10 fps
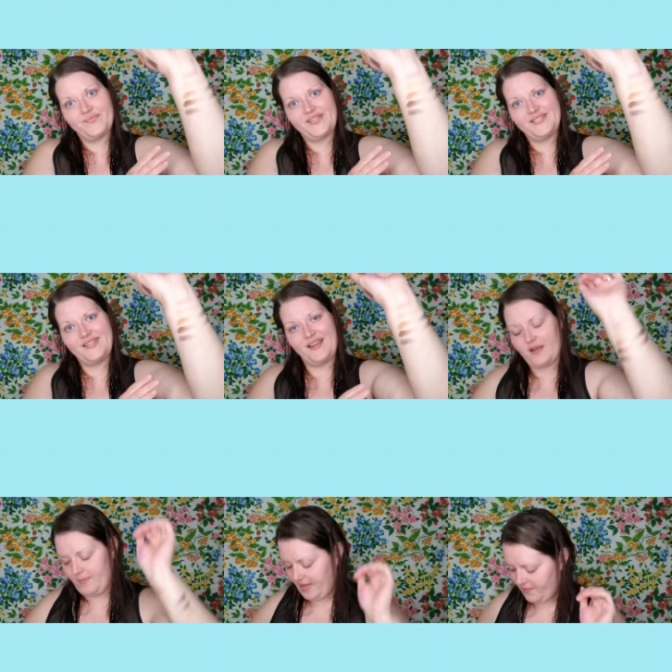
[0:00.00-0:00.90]
It's not
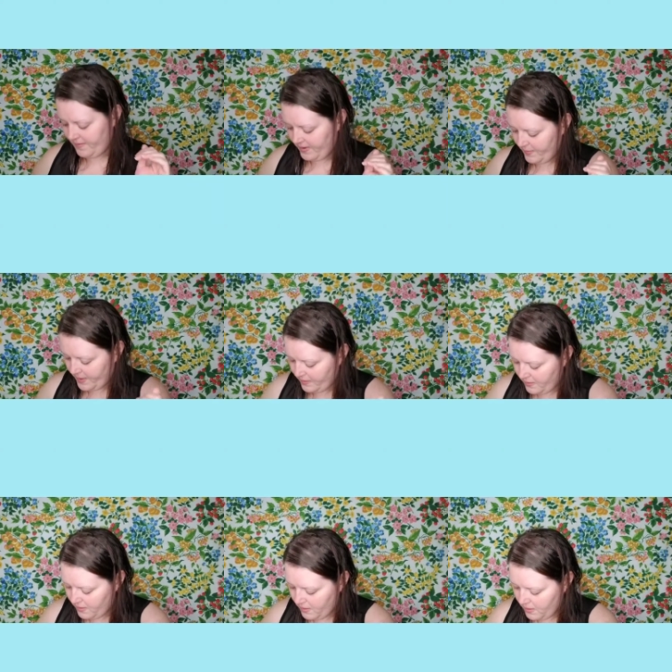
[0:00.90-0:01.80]
coming out very well.
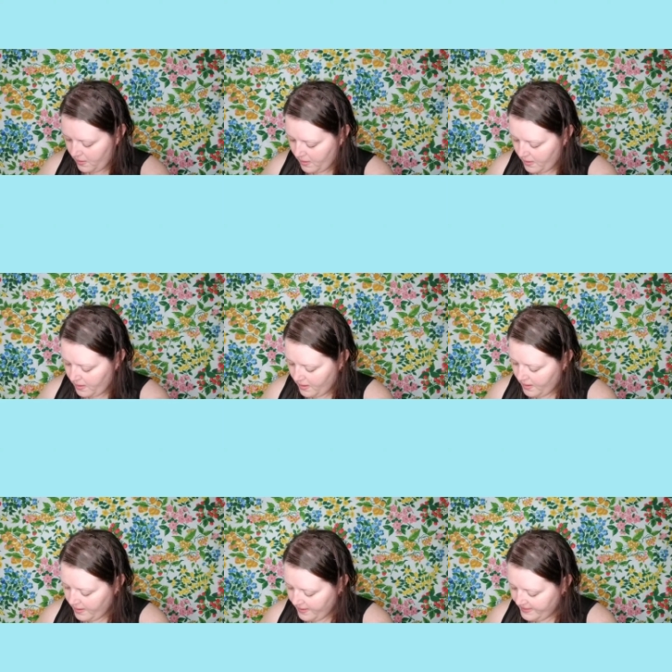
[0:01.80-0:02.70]

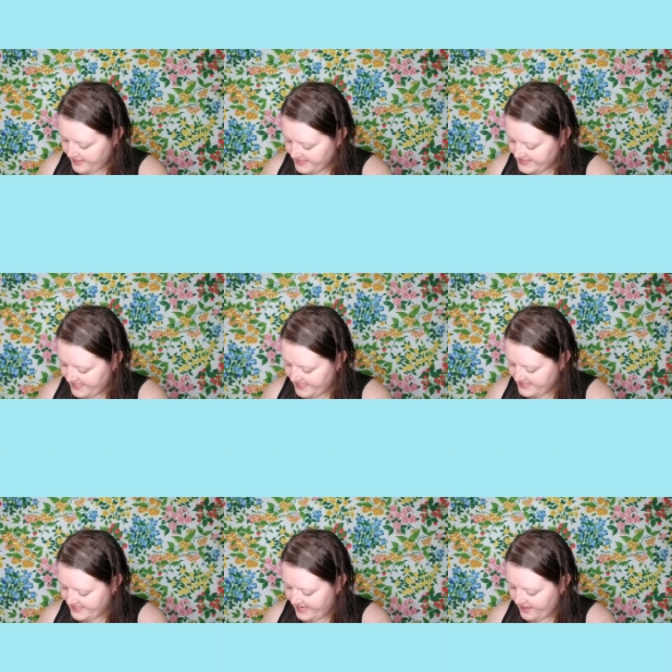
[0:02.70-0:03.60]
This
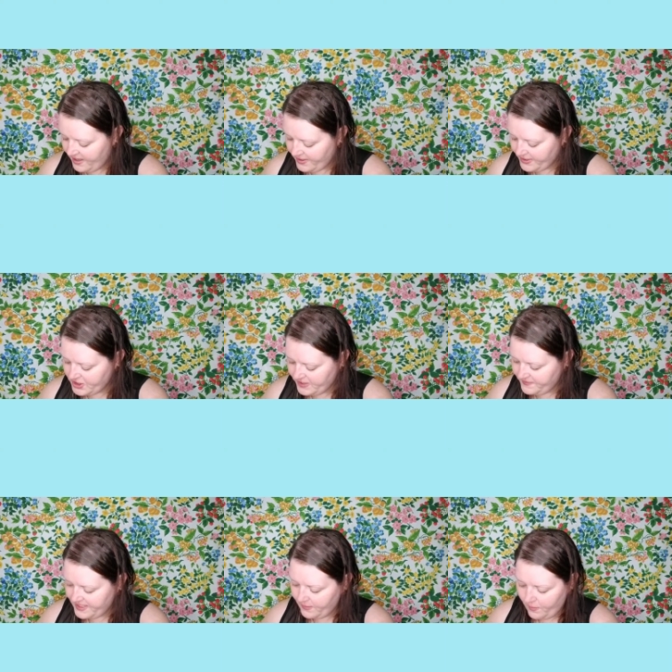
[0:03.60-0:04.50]
is a color
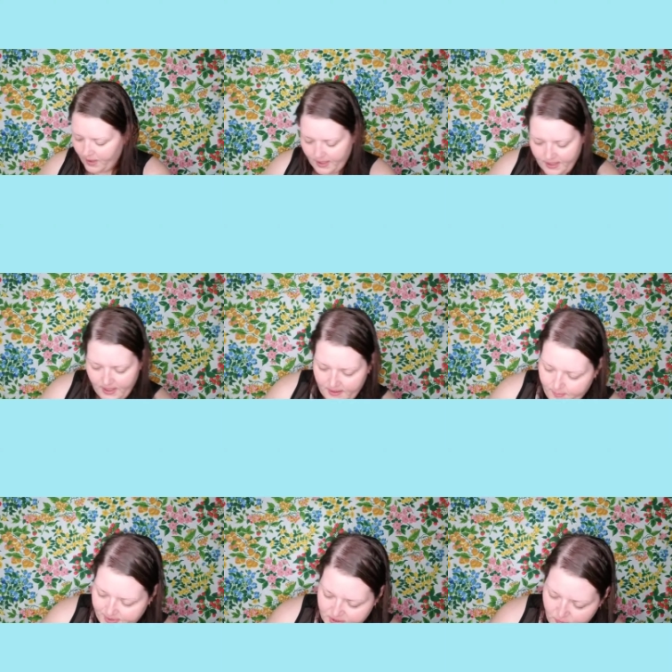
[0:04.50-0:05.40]
shifting one
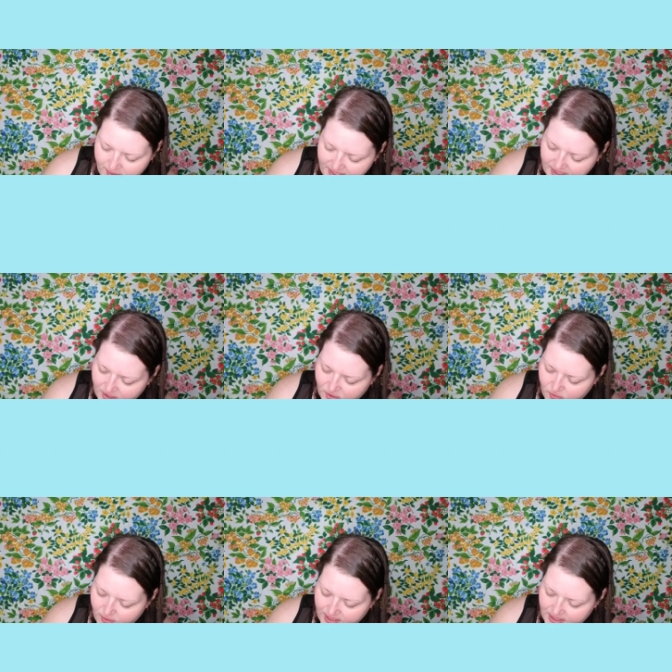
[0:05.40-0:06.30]
between
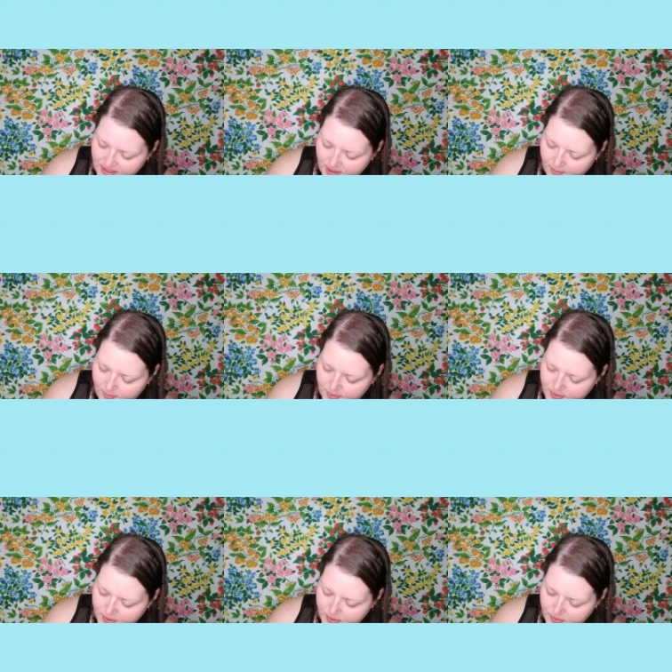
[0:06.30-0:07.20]
green,
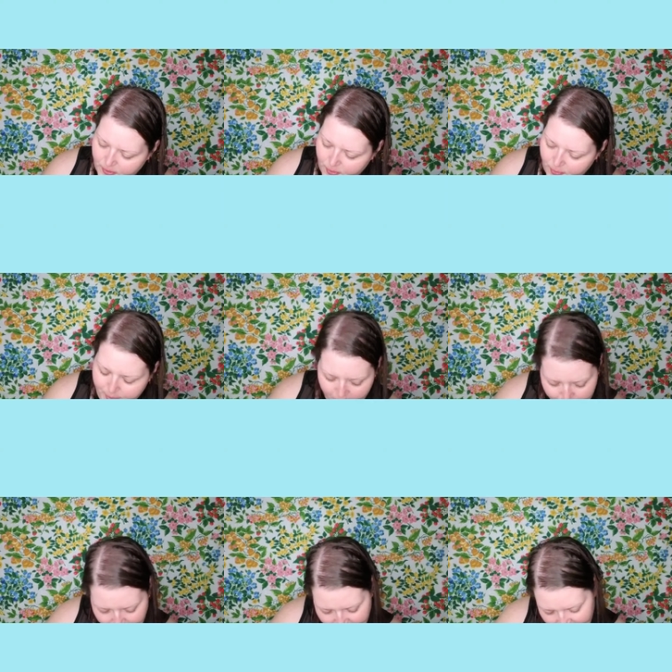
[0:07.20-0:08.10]
blue,
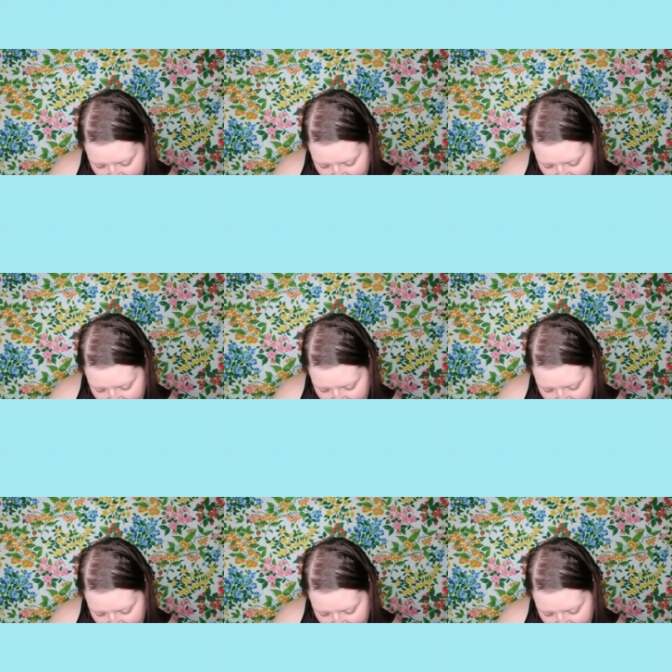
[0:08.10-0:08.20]
purpley,